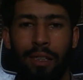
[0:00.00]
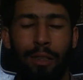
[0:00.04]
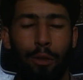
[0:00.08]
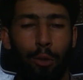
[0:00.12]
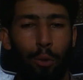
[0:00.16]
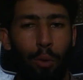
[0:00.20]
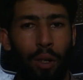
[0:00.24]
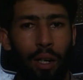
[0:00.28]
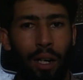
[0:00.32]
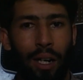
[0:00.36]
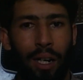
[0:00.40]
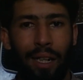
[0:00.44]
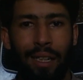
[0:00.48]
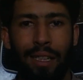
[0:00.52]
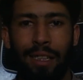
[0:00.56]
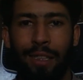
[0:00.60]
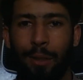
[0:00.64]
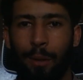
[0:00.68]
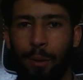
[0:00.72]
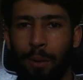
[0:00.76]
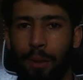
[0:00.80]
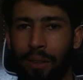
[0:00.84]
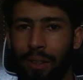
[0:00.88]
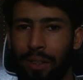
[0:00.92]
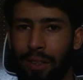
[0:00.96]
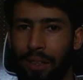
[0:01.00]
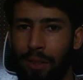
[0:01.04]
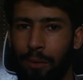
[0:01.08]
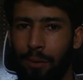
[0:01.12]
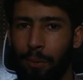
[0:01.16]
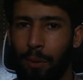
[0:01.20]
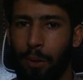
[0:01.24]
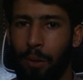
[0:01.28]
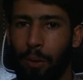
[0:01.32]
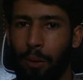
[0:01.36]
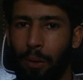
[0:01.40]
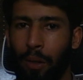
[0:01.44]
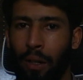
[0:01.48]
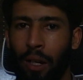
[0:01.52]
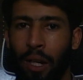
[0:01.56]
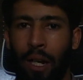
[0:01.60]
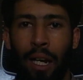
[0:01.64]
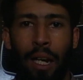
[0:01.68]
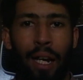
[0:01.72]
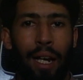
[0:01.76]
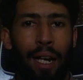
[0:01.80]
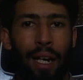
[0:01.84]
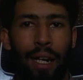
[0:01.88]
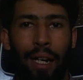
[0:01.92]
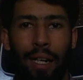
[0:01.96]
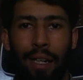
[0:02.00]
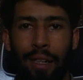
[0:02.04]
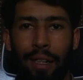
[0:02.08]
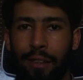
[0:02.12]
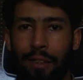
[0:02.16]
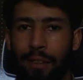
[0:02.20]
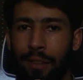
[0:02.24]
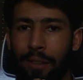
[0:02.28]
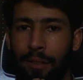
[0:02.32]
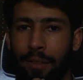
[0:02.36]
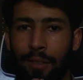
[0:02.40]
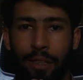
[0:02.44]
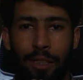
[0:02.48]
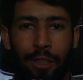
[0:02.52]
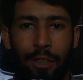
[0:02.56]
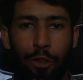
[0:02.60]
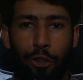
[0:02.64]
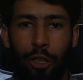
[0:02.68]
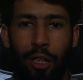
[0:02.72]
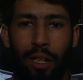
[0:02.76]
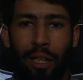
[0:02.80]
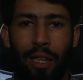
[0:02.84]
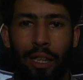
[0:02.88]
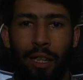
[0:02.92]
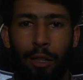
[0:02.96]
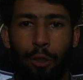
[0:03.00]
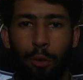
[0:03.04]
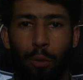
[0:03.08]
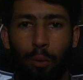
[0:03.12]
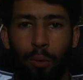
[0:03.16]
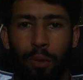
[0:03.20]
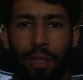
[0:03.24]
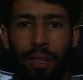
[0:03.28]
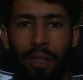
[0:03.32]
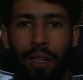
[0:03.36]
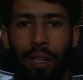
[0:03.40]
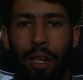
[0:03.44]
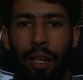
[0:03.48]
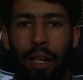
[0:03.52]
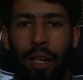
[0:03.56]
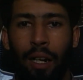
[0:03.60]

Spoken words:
your all issue in this video, and inshallah you will